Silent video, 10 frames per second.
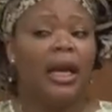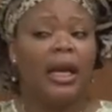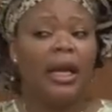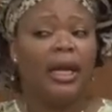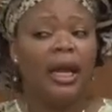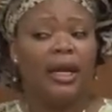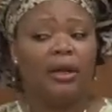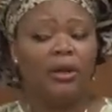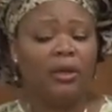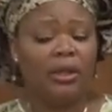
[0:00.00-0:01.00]
and I
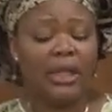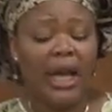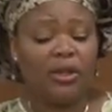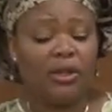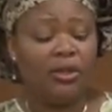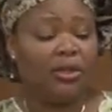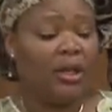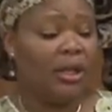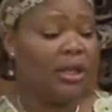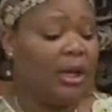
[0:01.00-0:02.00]
looked at
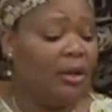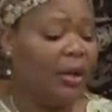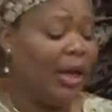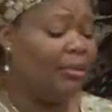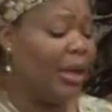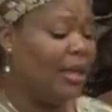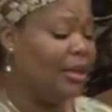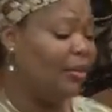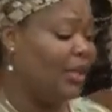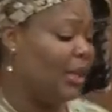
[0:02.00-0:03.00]
Sugars and looked at
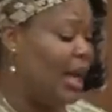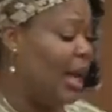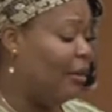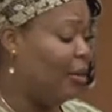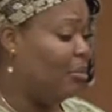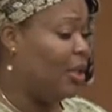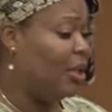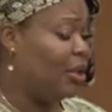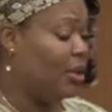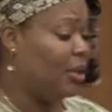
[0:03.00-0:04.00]
myself and said, I have a
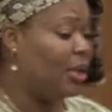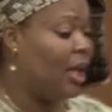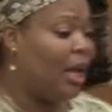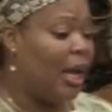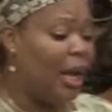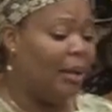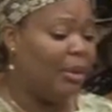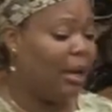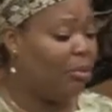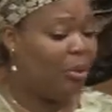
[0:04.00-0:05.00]
mission. I'm
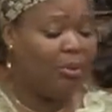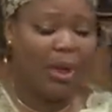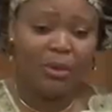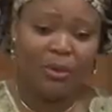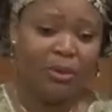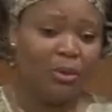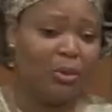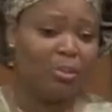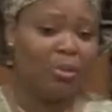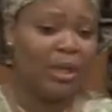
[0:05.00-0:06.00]
not prepared to go
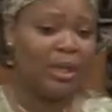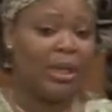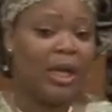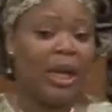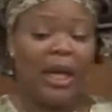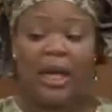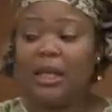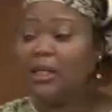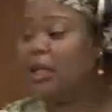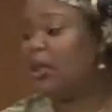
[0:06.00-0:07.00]
to prison.
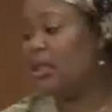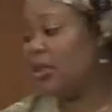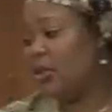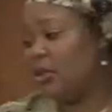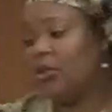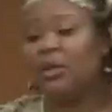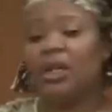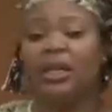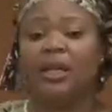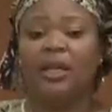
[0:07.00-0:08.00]
And I said, this old
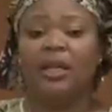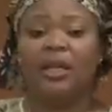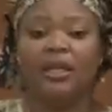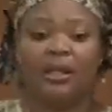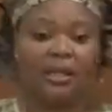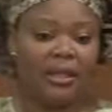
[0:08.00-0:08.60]
lady is.